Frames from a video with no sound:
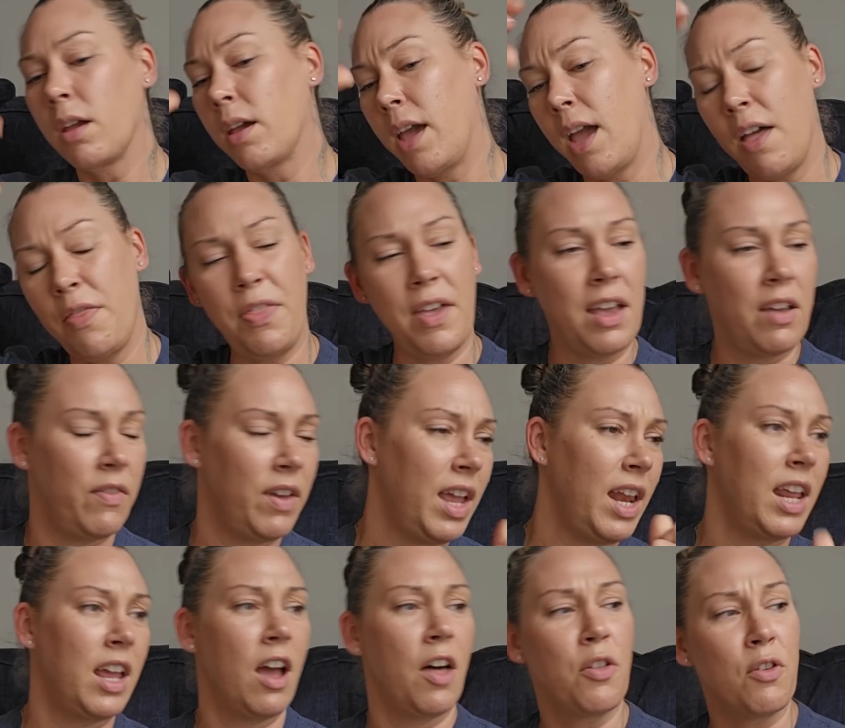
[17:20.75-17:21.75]
can't think of
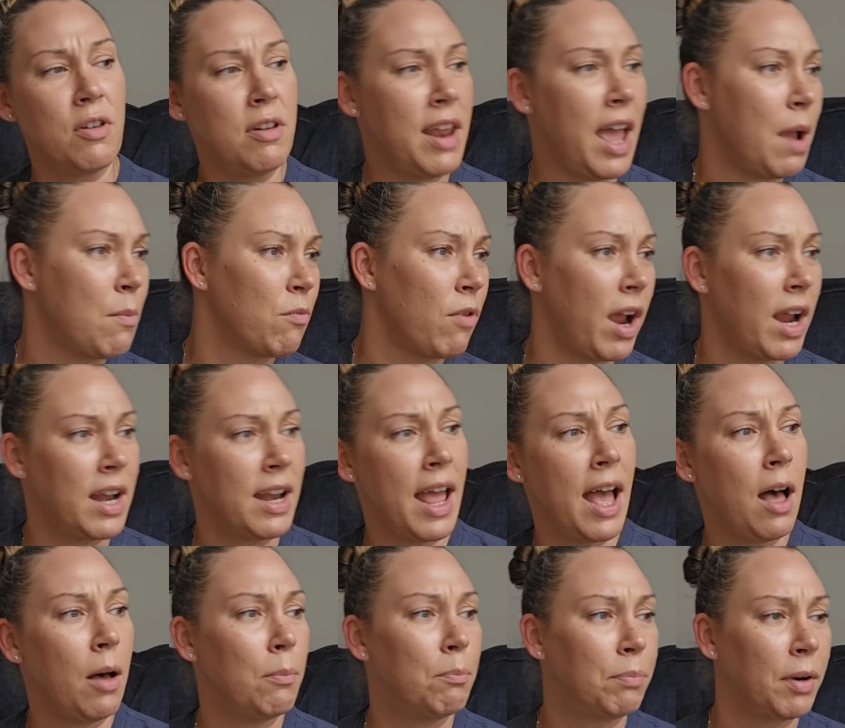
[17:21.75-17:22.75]
any other name right
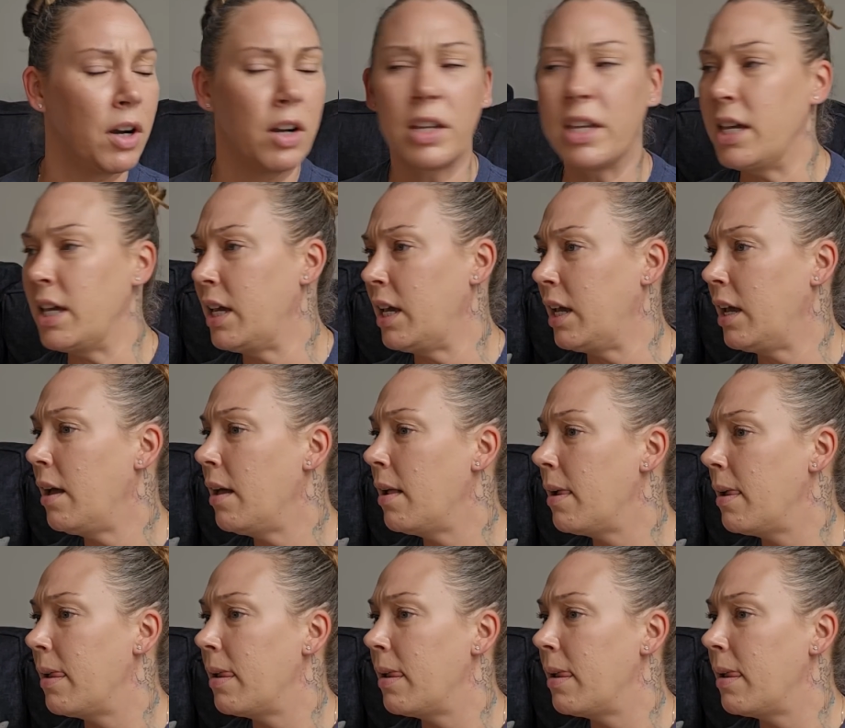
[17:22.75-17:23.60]
now, Berkey,